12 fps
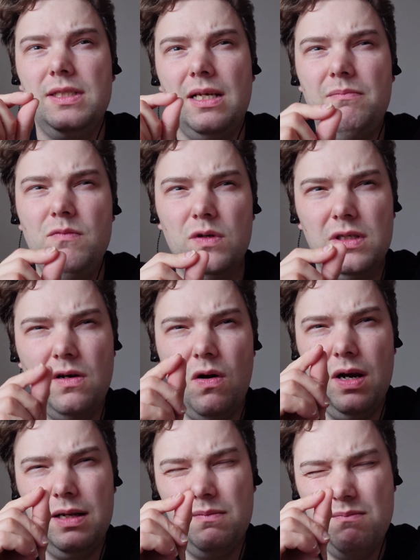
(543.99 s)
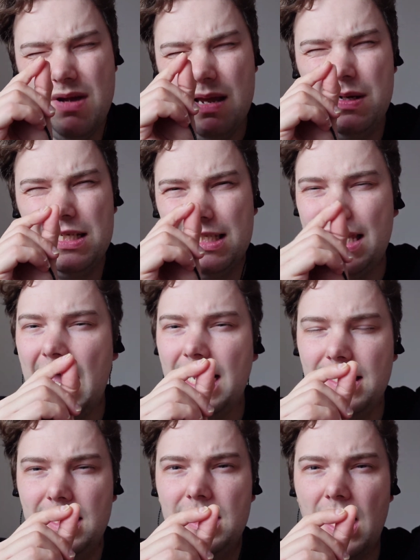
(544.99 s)
Some would call it maybe
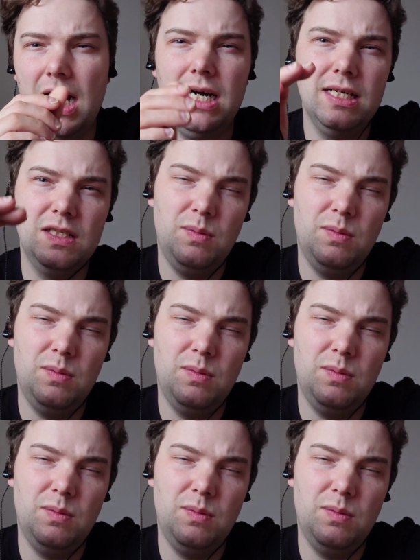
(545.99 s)
slightly dark,